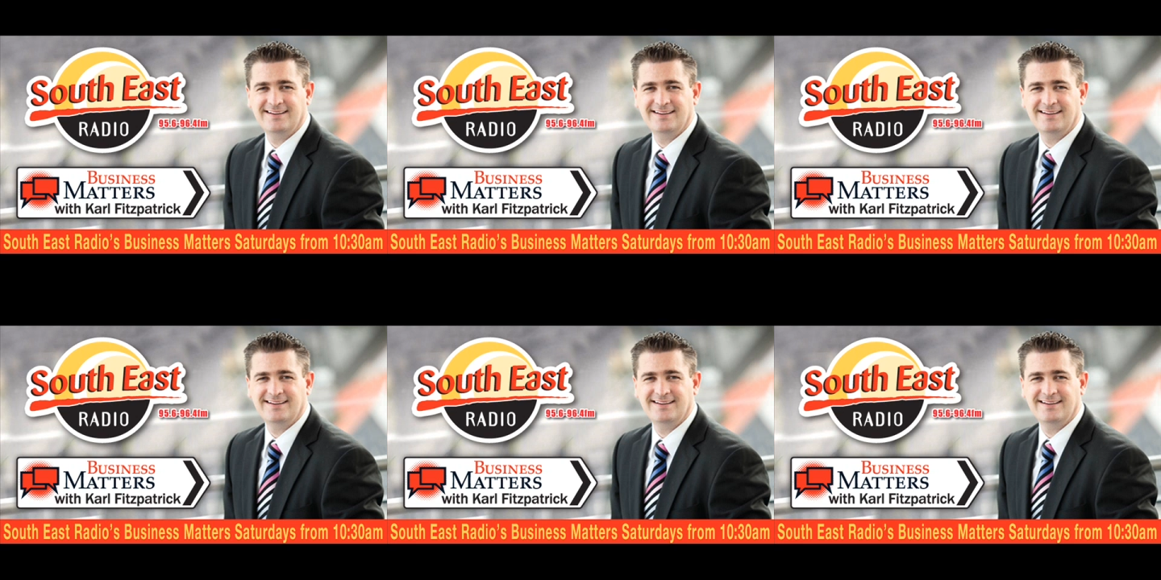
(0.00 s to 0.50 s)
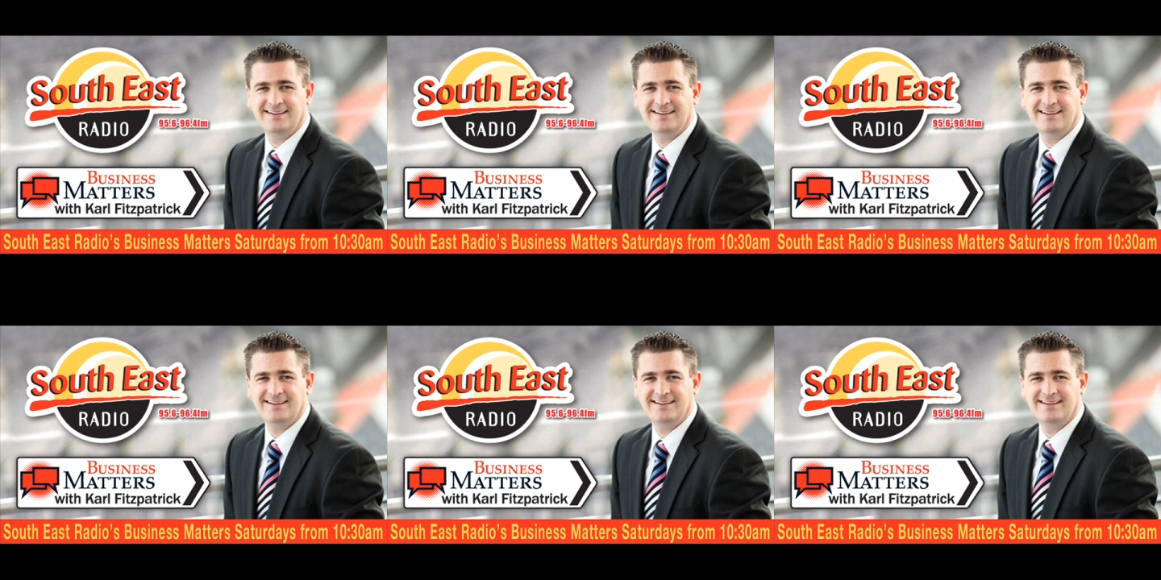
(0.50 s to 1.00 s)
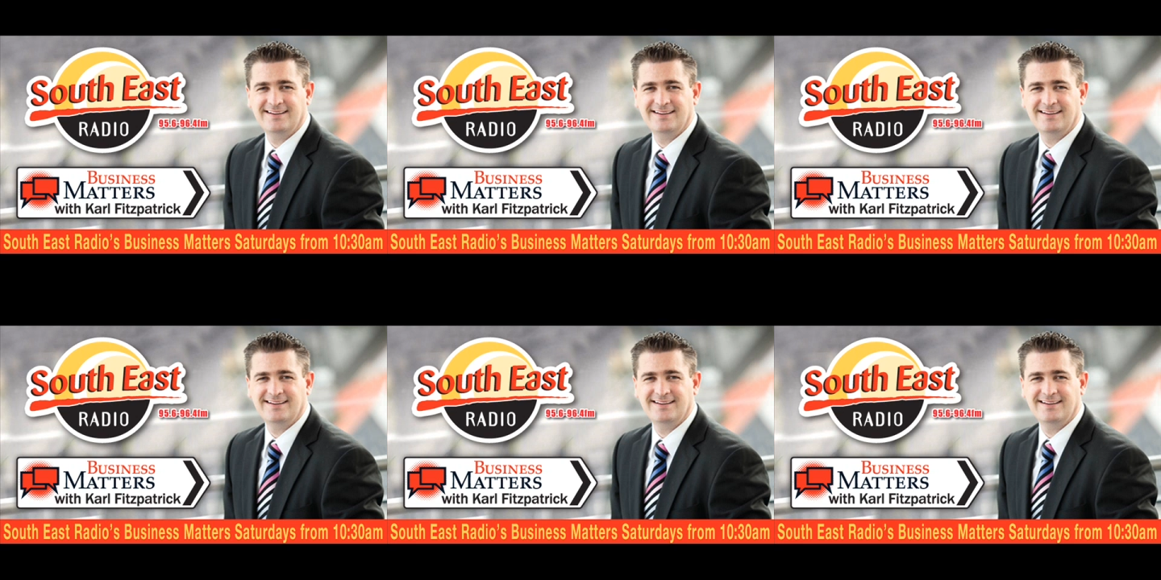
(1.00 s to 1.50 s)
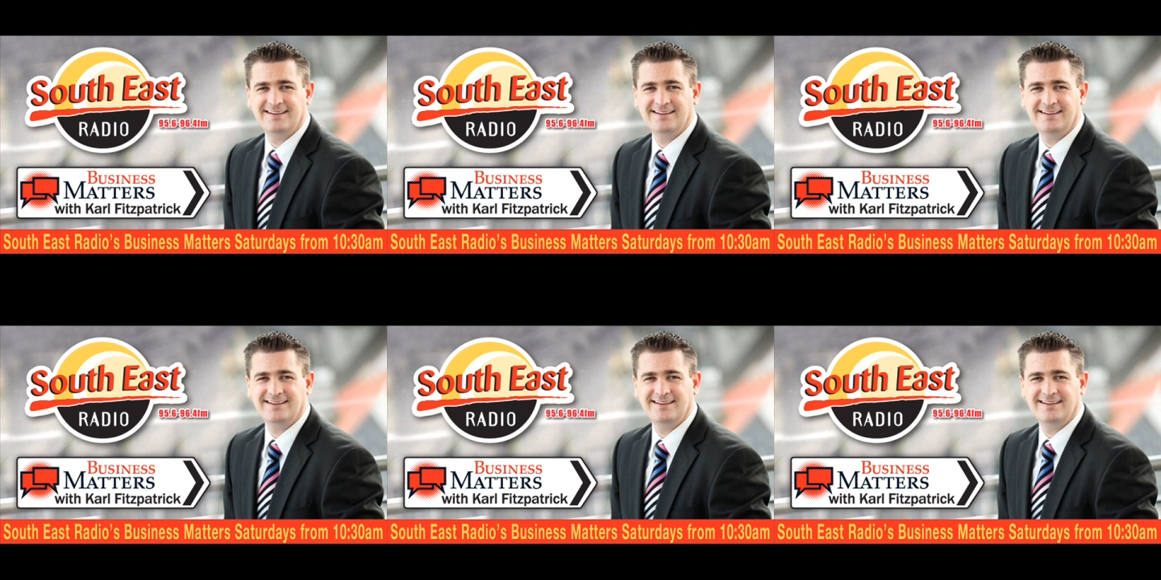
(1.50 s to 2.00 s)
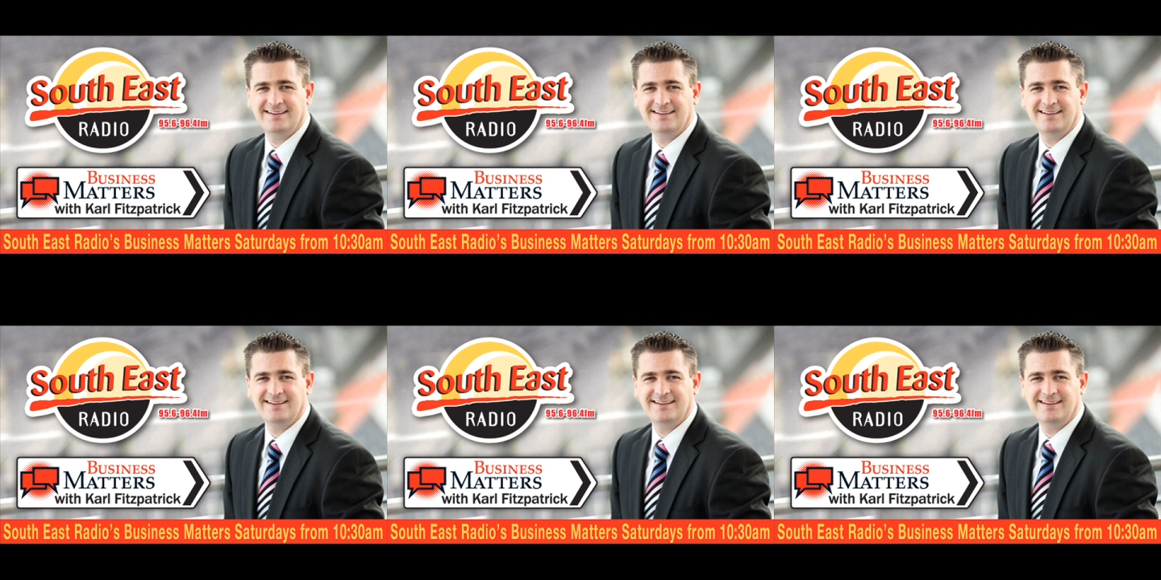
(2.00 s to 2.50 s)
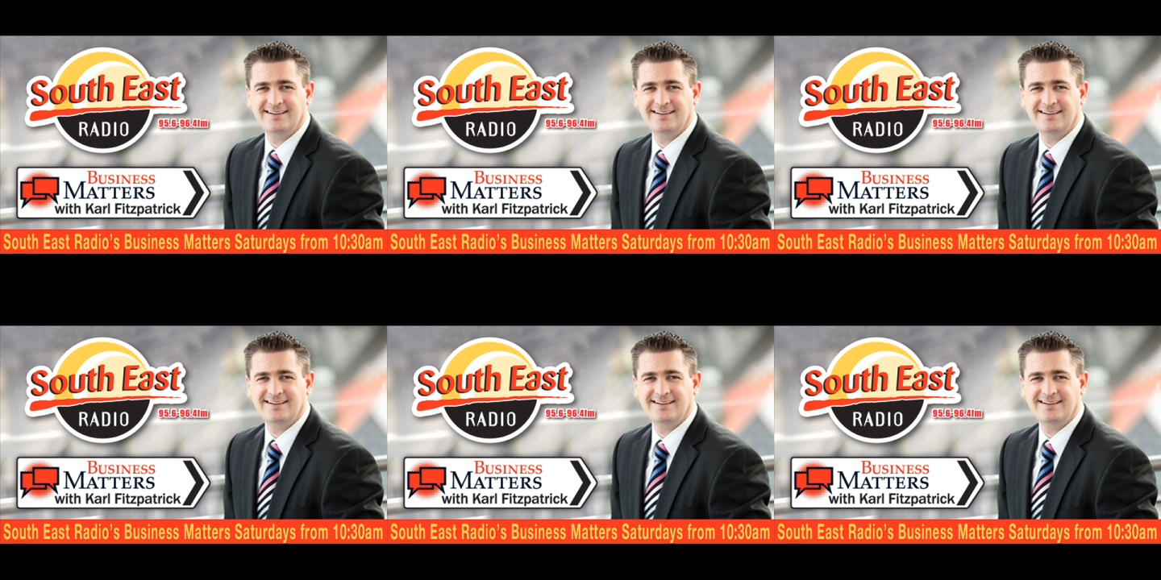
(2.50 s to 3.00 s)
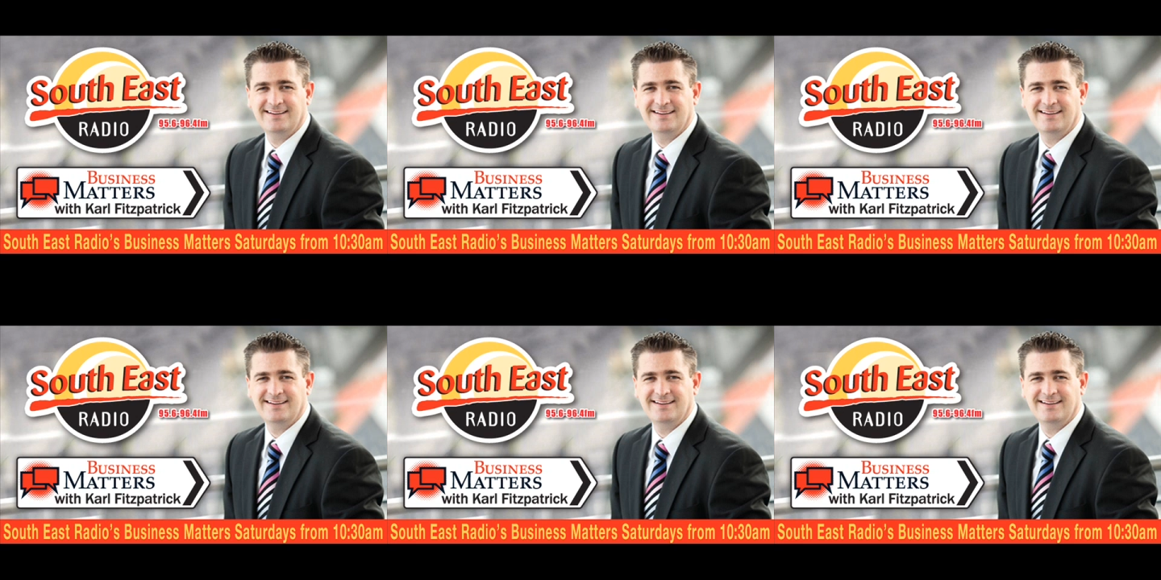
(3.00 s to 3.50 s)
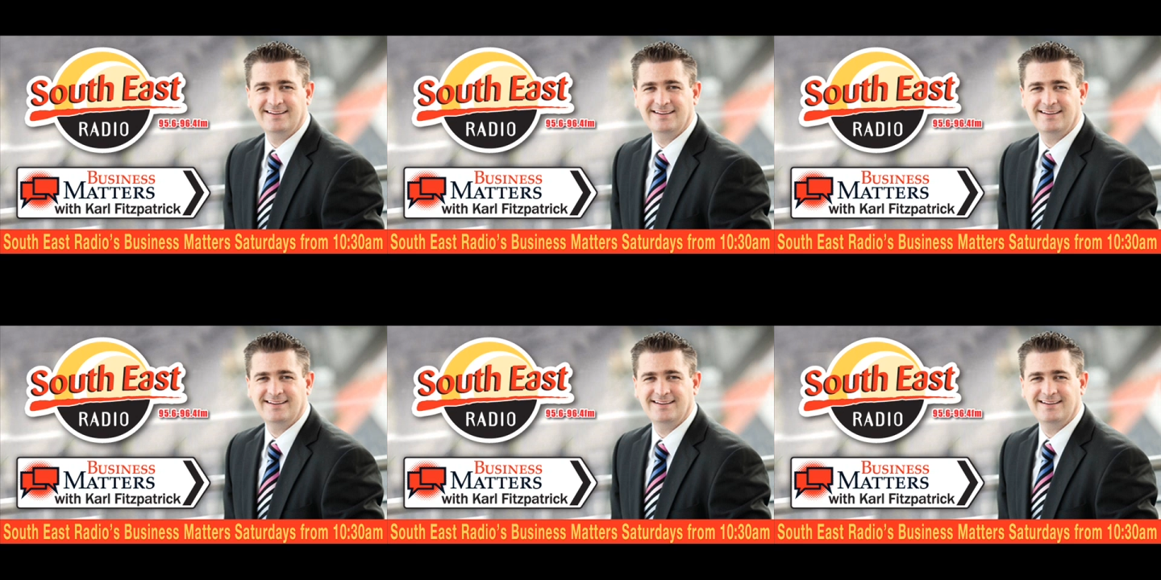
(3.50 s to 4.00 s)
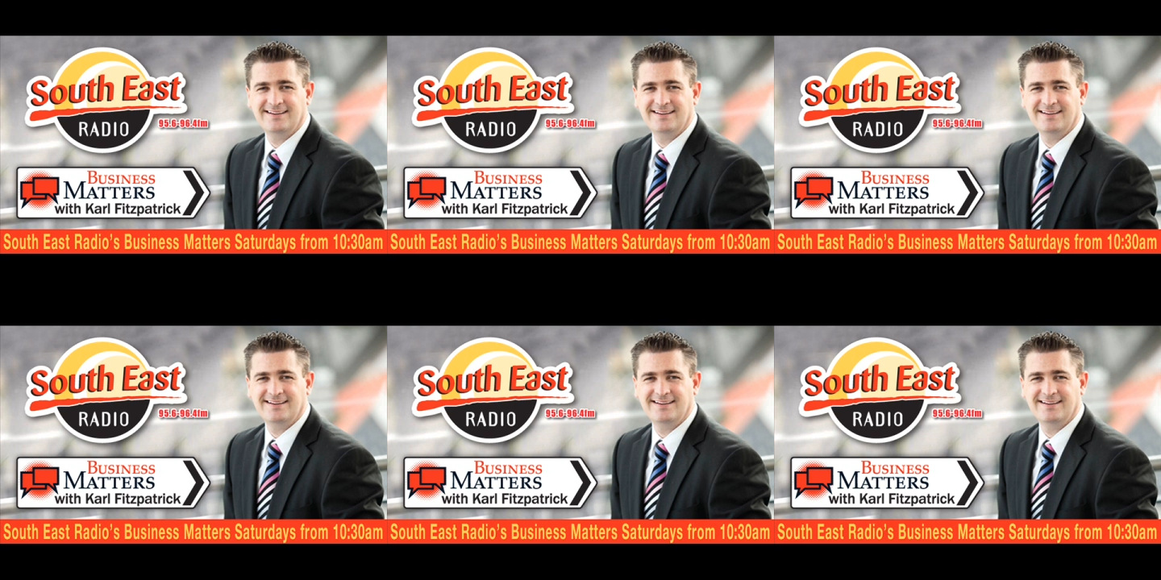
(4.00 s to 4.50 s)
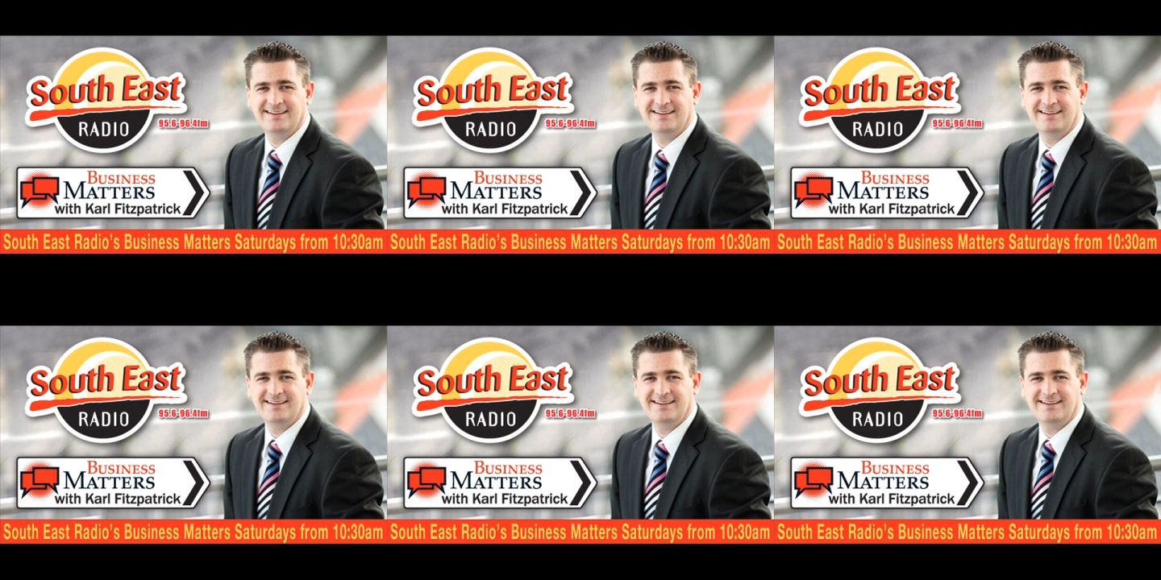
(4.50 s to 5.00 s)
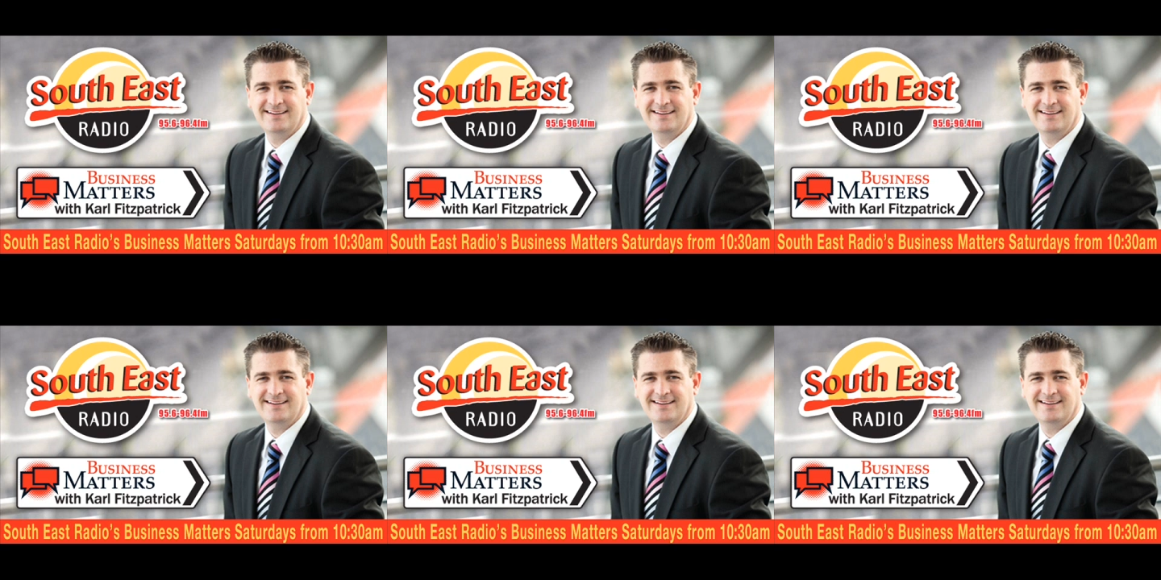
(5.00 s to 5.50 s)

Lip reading: The face doesn't move, so there is nothing to read.